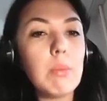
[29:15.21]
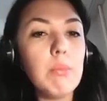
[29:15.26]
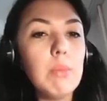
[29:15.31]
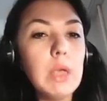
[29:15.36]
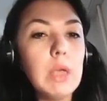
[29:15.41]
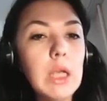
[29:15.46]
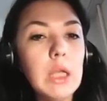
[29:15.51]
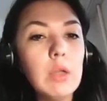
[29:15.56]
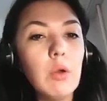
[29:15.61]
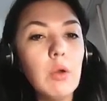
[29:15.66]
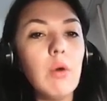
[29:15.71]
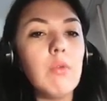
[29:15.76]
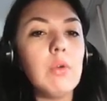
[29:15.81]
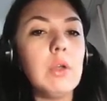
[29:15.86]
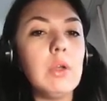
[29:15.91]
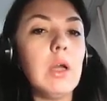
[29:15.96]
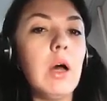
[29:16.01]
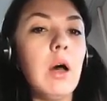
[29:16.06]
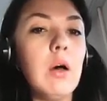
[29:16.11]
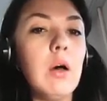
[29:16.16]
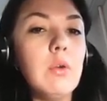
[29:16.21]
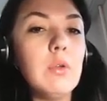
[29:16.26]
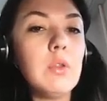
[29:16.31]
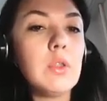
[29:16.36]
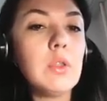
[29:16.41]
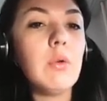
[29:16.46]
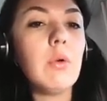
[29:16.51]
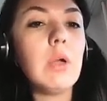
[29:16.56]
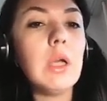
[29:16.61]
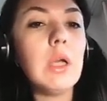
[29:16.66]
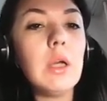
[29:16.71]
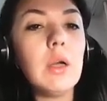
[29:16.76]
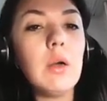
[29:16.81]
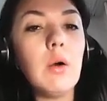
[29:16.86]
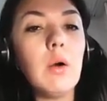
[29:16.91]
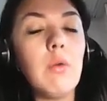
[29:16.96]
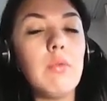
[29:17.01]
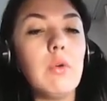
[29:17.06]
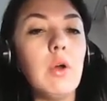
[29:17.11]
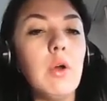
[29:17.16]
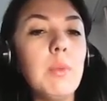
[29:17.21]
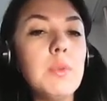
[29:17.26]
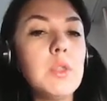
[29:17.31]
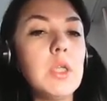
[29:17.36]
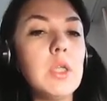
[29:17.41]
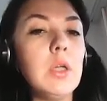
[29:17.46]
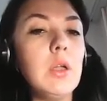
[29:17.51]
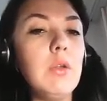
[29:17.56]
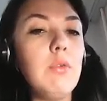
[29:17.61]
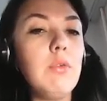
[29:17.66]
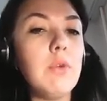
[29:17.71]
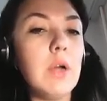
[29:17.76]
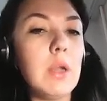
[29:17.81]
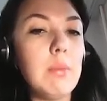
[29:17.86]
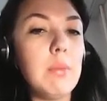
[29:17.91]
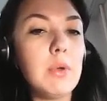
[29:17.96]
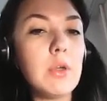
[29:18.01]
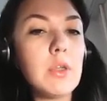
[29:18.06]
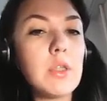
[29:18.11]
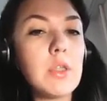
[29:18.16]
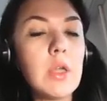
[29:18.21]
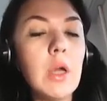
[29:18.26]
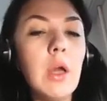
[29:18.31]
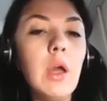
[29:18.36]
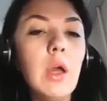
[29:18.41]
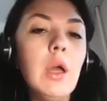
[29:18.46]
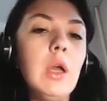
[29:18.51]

made of an outer ring of optical fibers